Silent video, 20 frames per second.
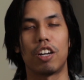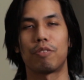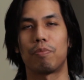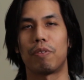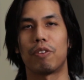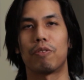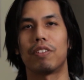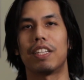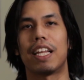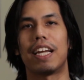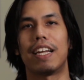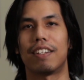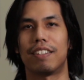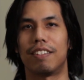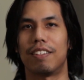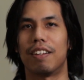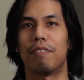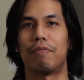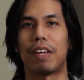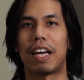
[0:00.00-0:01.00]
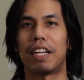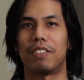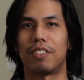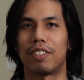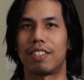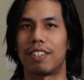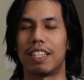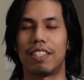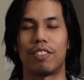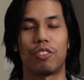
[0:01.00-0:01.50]
related
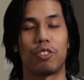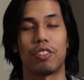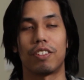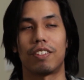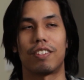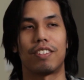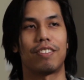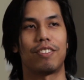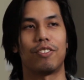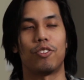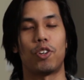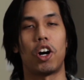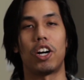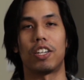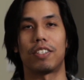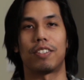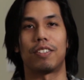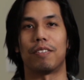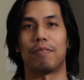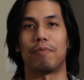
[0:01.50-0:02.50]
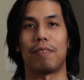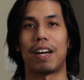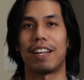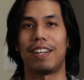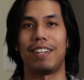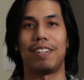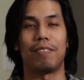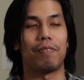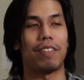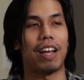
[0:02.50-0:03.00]
events is just awesome.
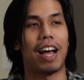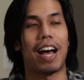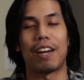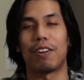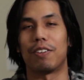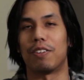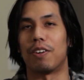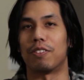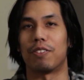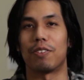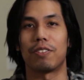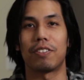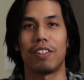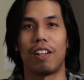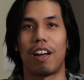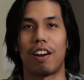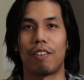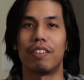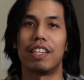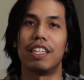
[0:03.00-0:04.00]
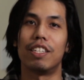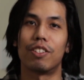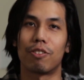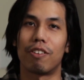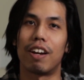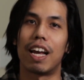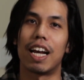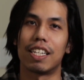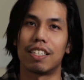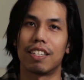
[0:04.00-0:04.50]
I don't know. There's a lot of
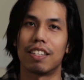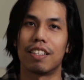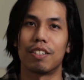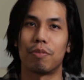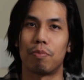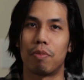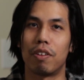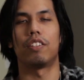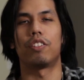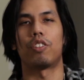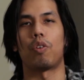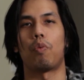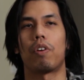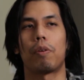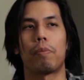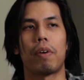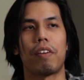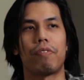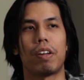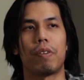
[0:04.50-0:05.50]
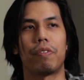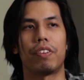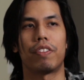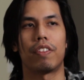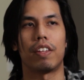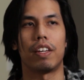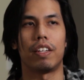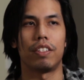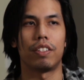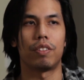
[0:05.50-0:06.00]
Easter eggs in this book. So one of my favorite
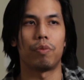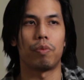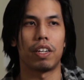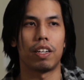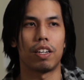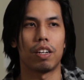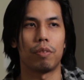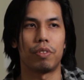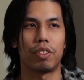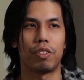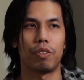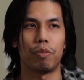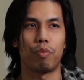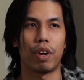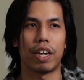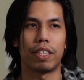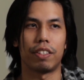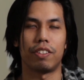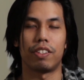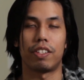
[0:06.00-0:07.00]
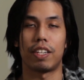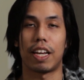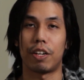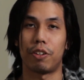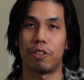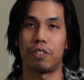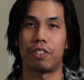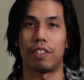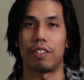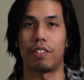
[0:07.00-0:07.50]
things when it comes to Brandon
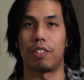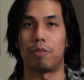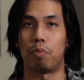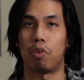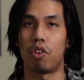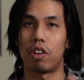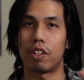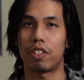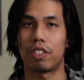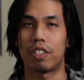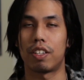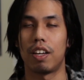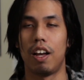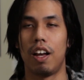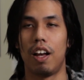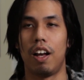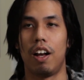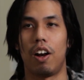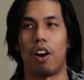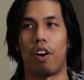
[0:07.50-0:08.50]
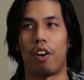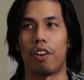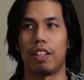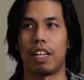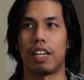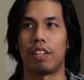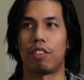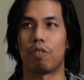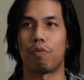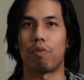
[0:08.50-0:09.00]
Sanderson's books are
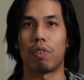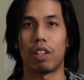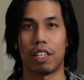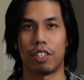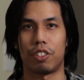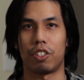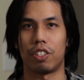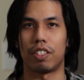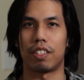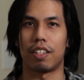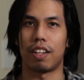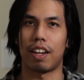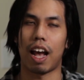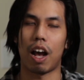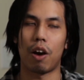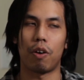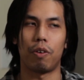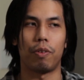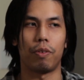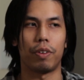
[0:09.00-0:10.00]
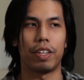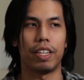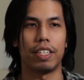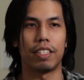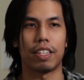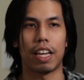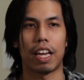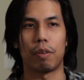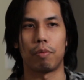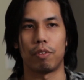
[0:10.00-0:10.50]
like the religions and how
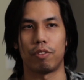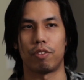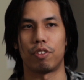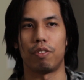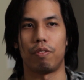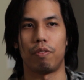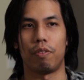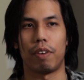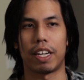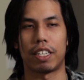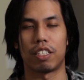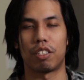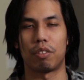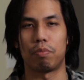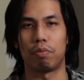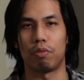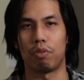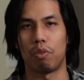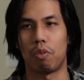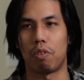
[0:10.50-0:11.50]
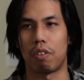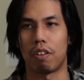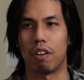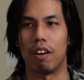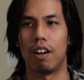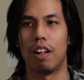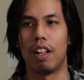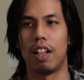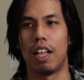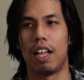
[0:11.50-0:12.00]
he's able to explore